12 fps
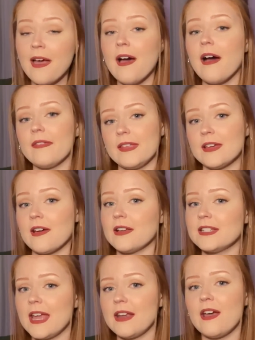on the
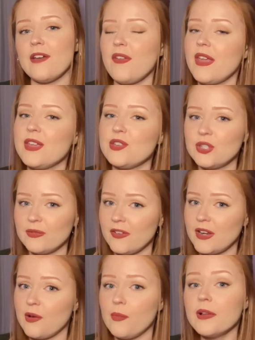content of a YouTube
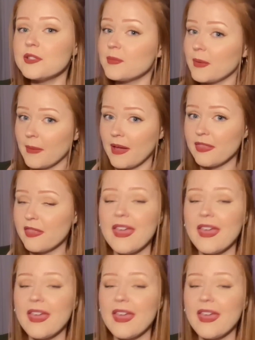video once per month,